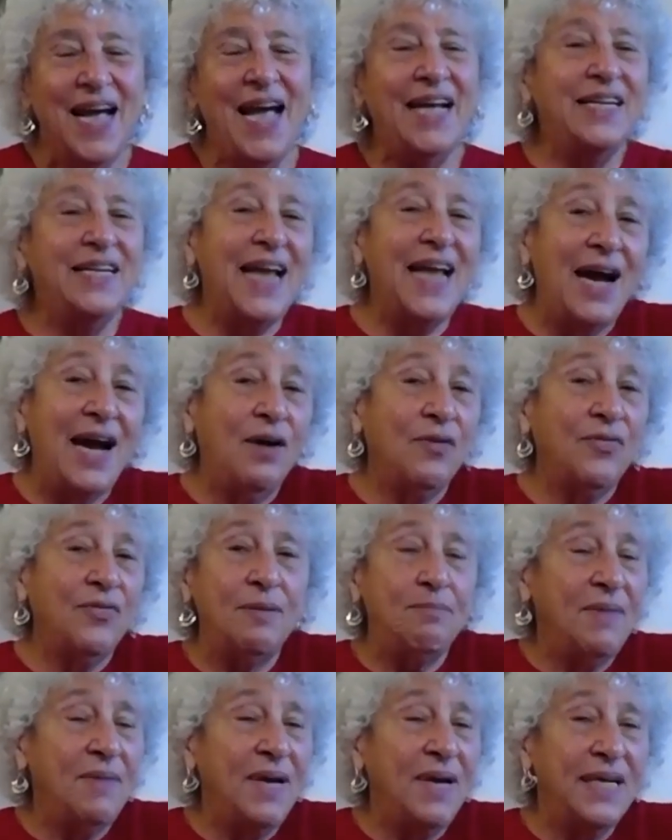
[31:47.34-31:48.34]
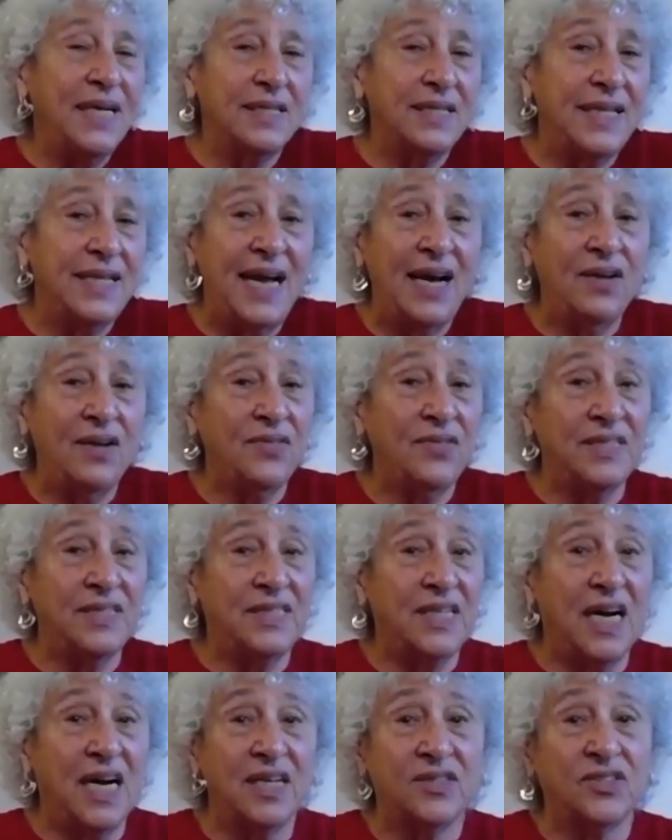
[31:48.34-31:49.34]
And now that
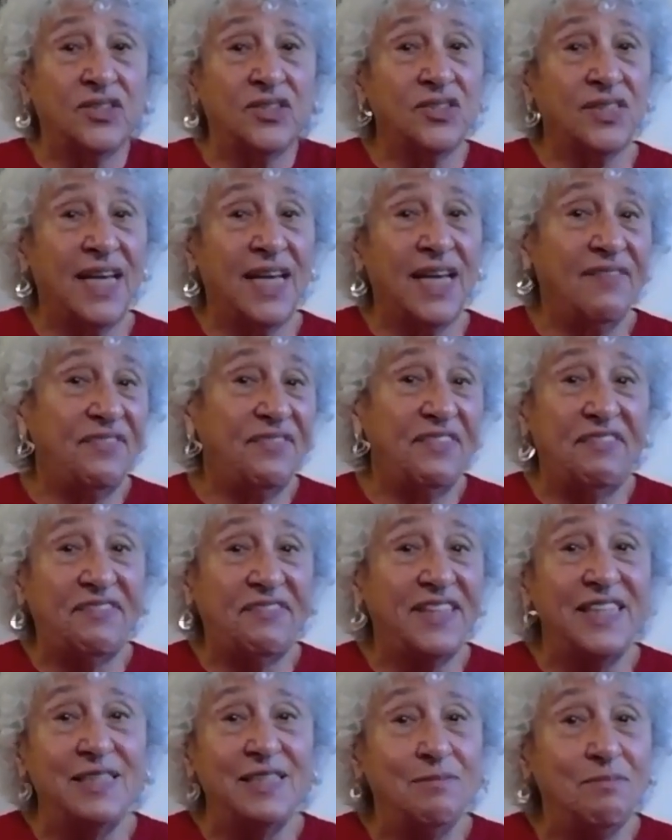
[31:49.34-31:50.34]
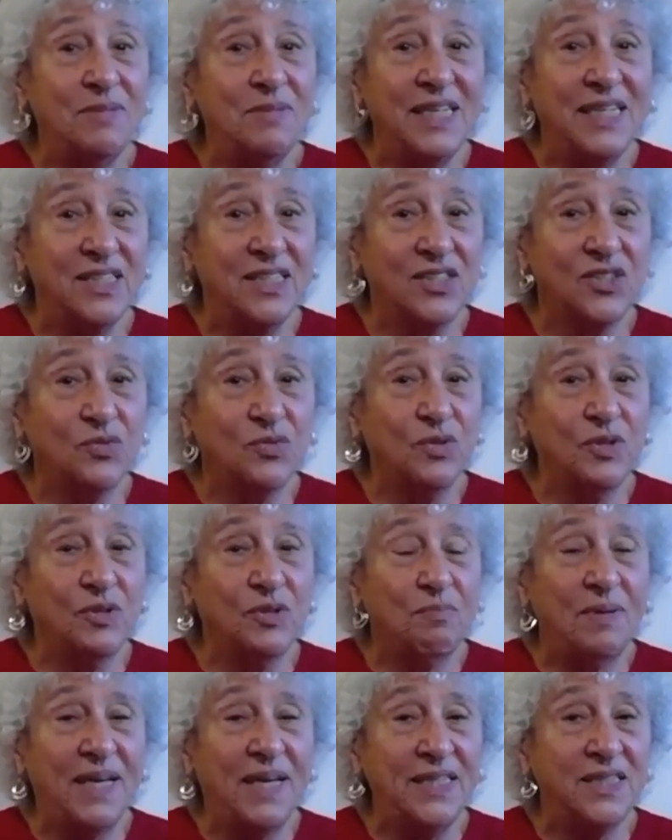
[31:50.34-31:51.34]
doctors have 15 minutes with
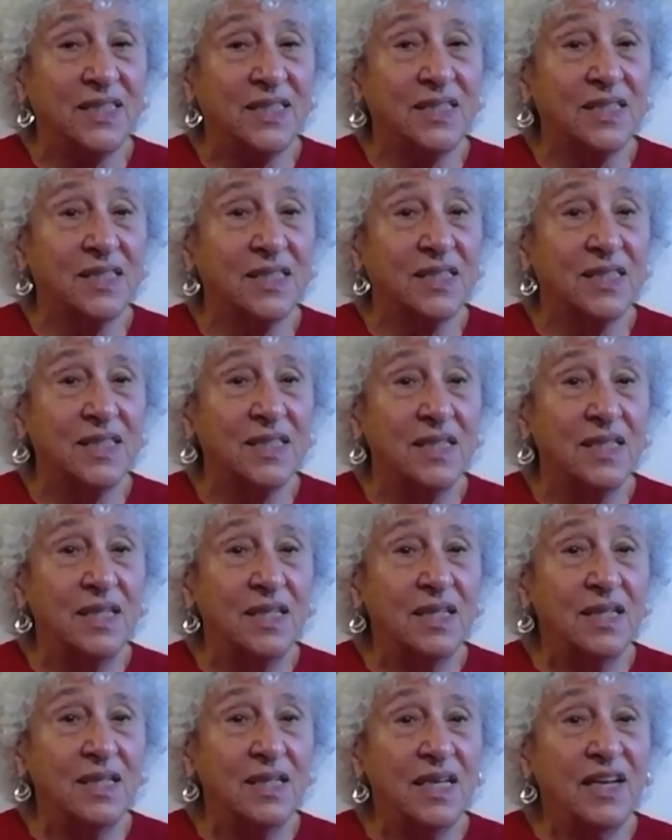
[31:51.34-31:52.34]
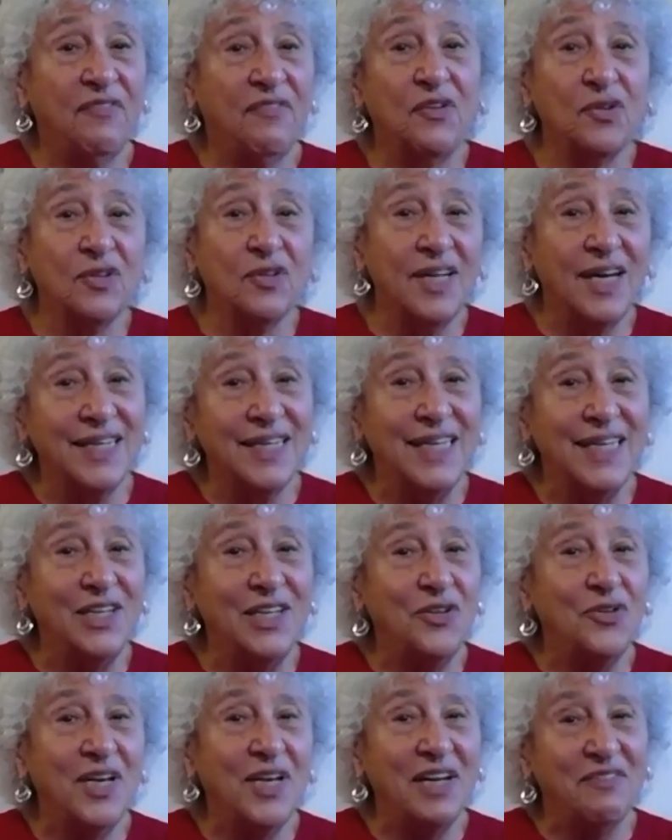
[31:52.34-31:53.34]
patients, if you're lucky,
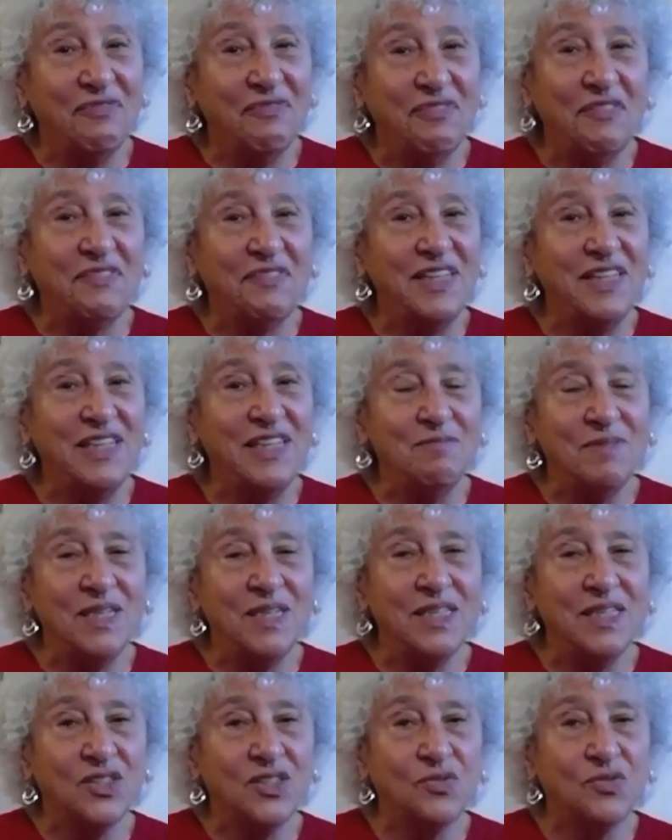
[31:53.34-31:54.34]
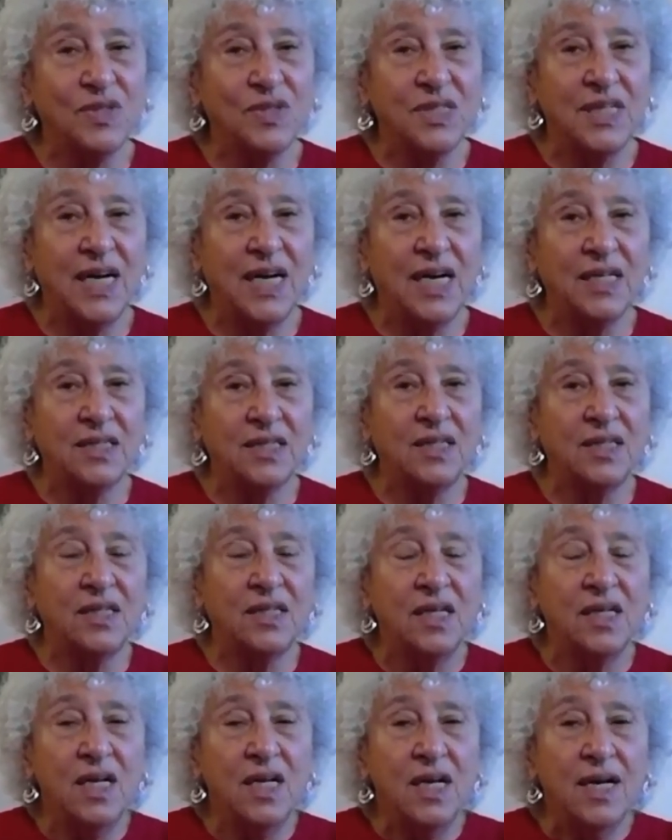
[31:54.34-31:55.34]
you get 15 minutes with a doctor,
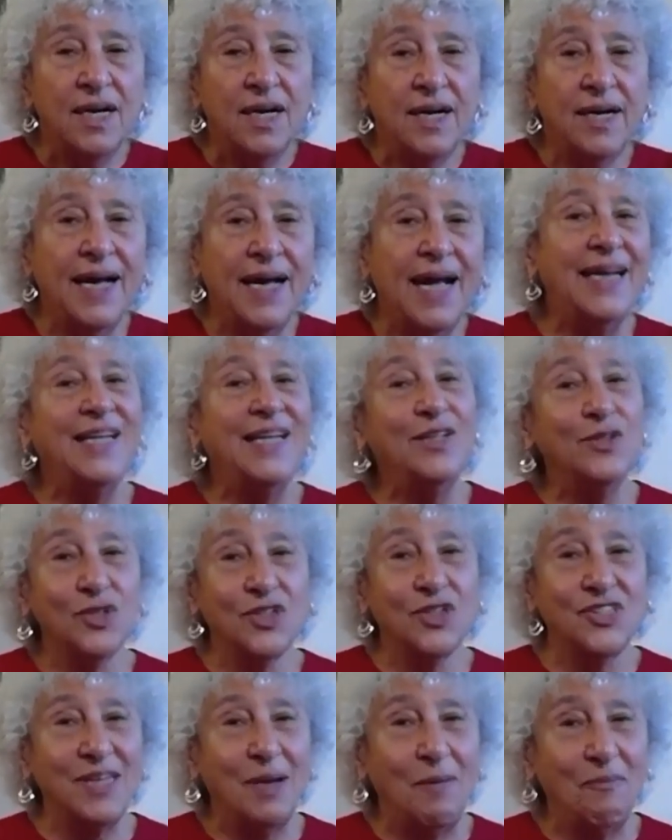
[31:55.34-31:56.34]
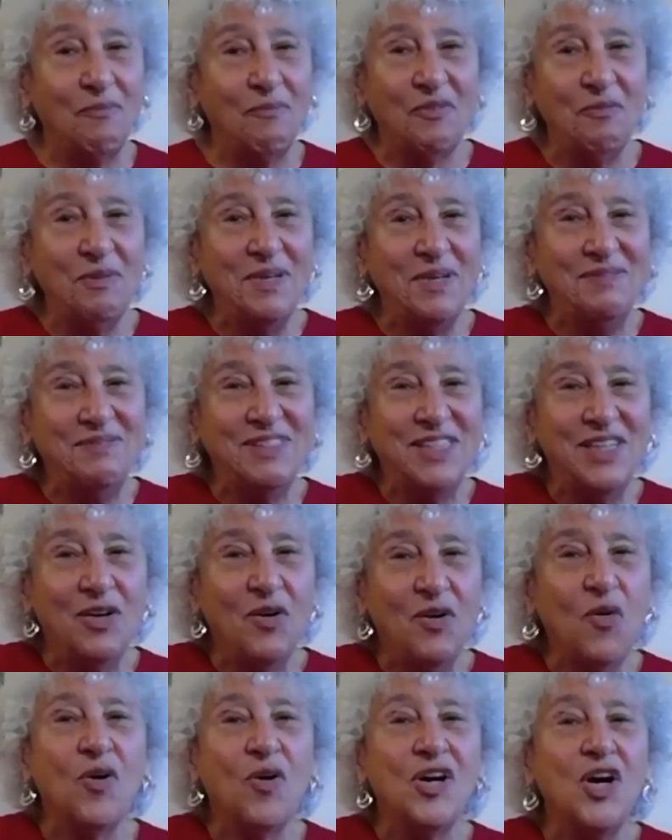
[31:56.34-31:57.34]
and he looks up from his,
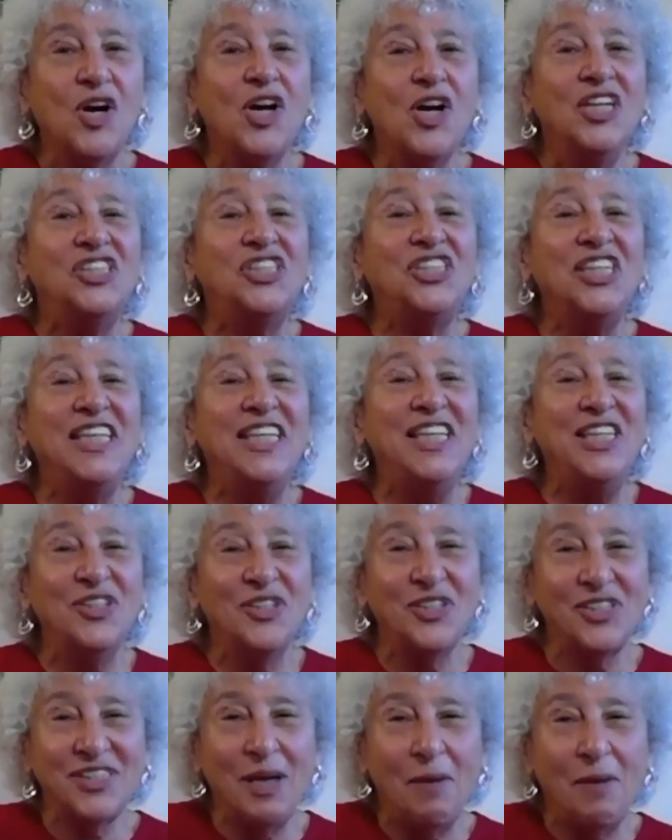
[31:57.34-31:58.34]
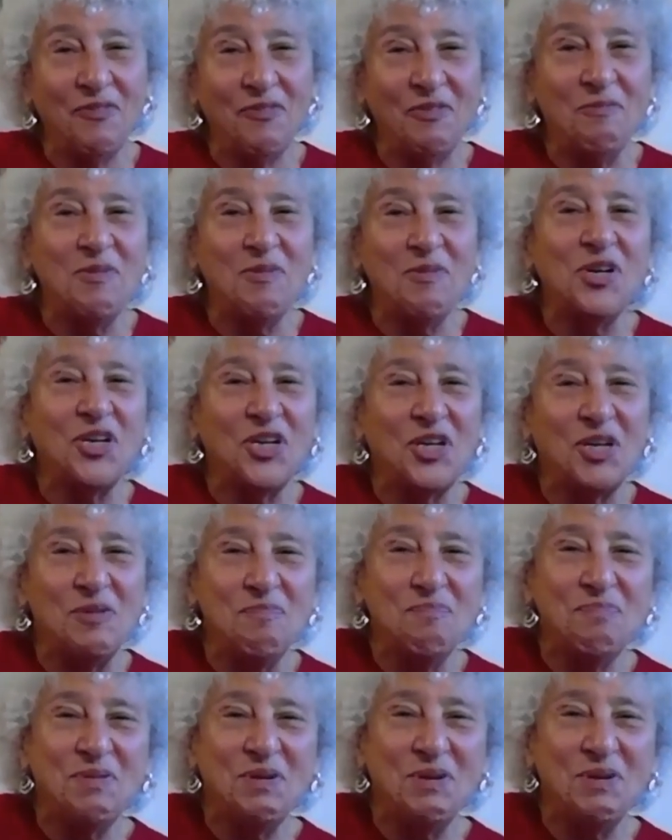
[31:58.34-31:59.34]
or she looks up from her
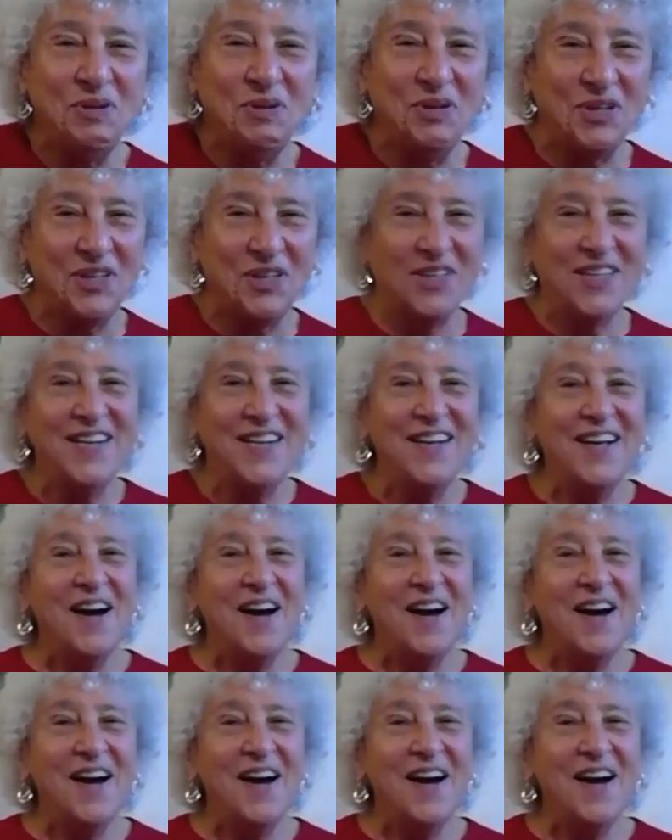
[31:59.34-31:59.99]
computer.